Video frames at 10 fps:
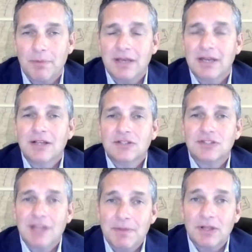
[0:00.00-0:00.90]
But
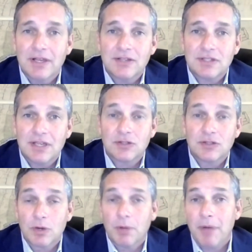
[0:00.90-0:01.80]
stimulus is a
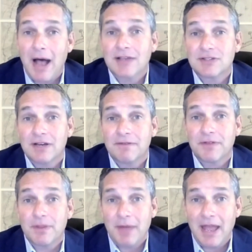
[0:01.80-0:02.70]
real positive
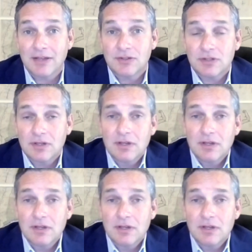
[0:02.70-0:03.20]
for the banks.